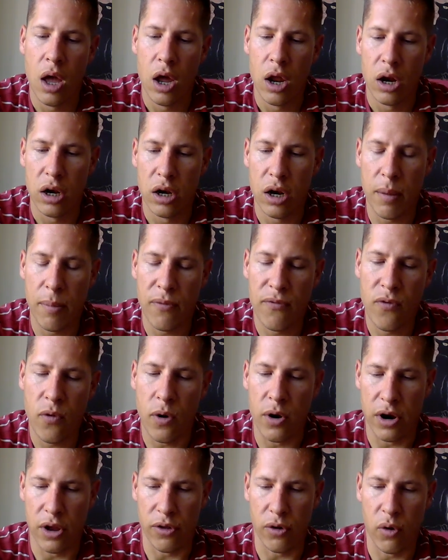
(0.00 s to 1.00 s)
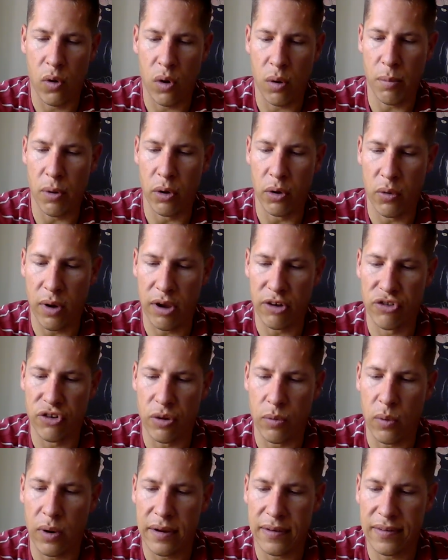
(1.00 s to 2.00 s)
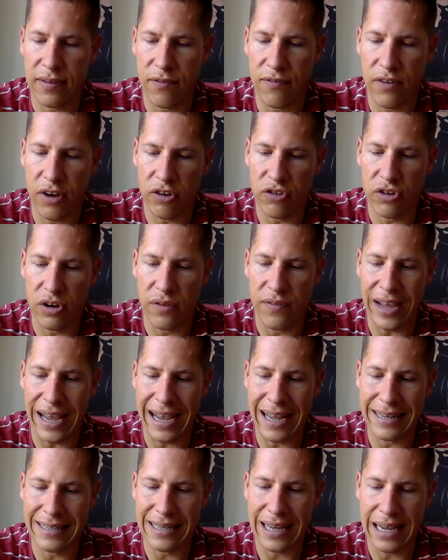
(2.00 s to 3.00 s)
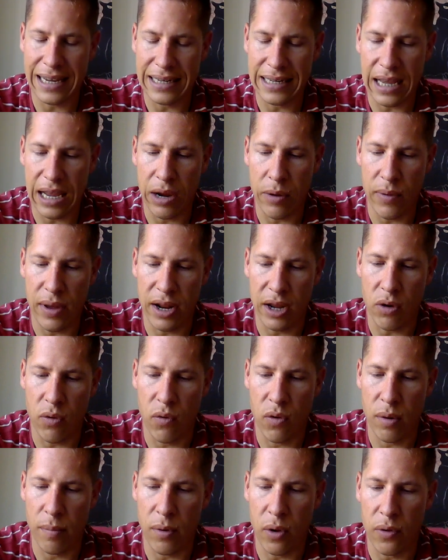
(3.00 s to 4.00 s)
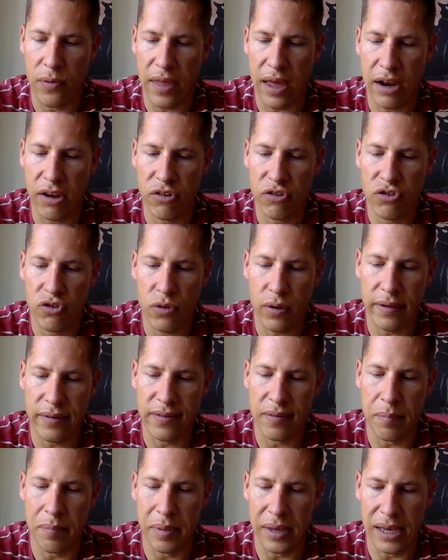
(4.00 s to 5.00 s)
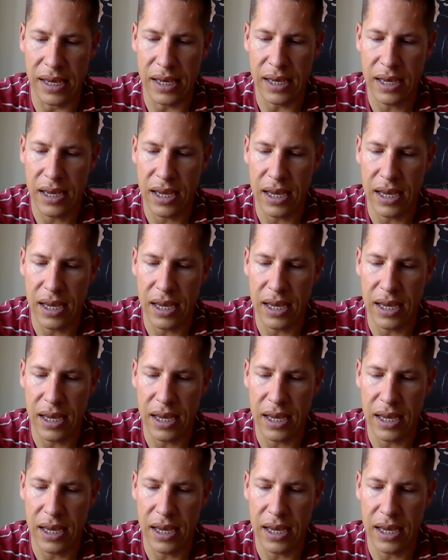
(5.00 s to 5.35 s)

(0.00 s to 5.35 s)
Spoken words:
Number 4, another hormone question. What is the function of antidiuretic hormone? That is choice B.